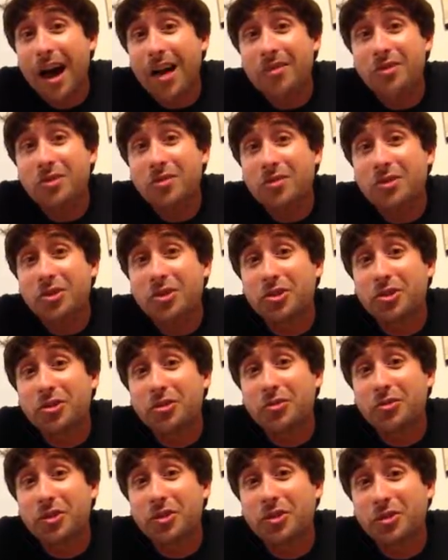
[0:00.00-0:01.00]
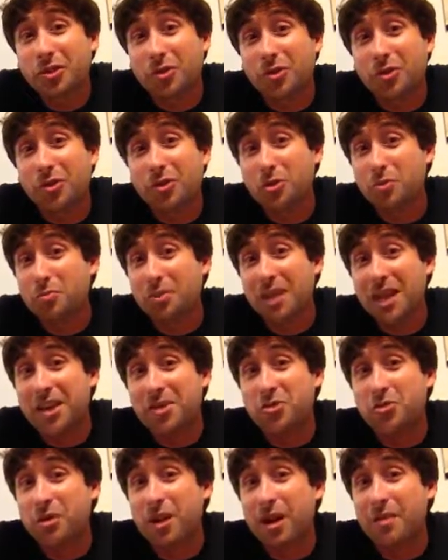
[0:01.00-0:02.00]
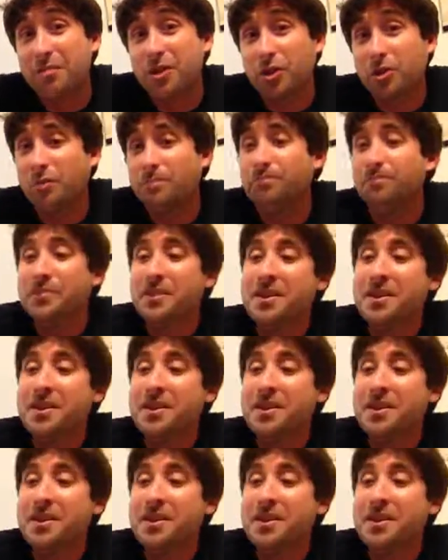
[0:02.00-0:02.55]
I don't know what you're doing on your cruise, but that's what I'm doing.